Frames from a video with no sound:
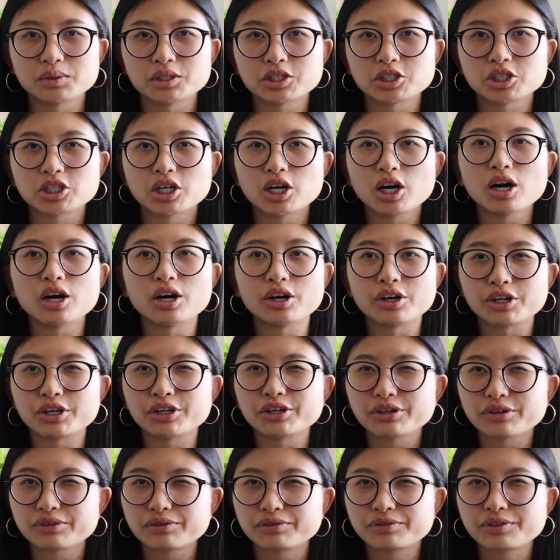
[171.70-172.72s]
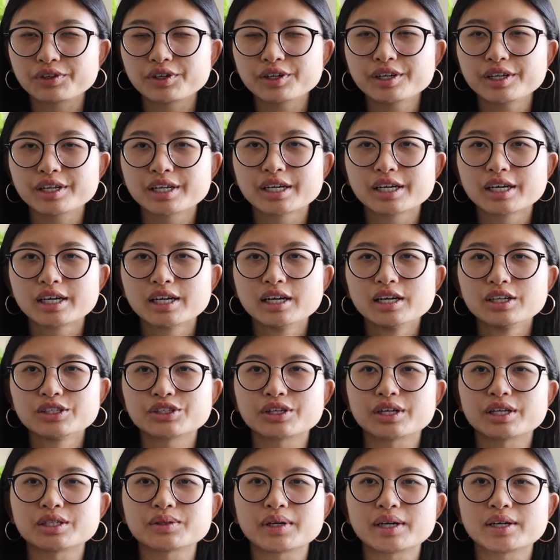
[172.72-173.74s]
which hug your foot.
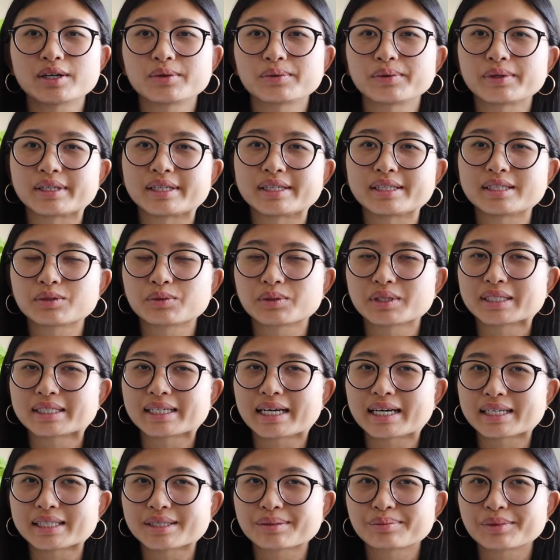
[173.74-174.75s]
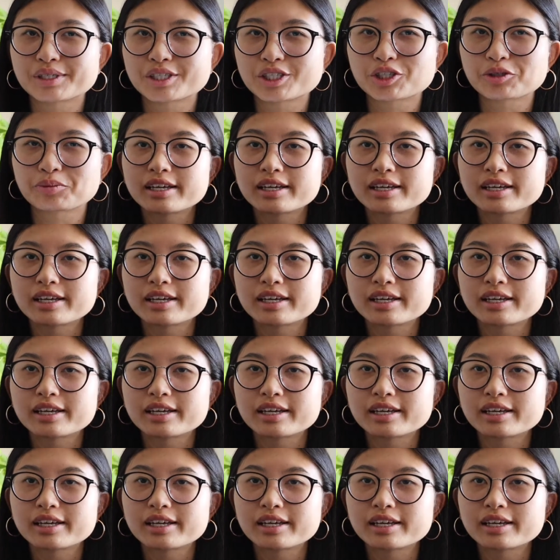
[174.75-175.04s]
So that's why I don't wear these ones as much.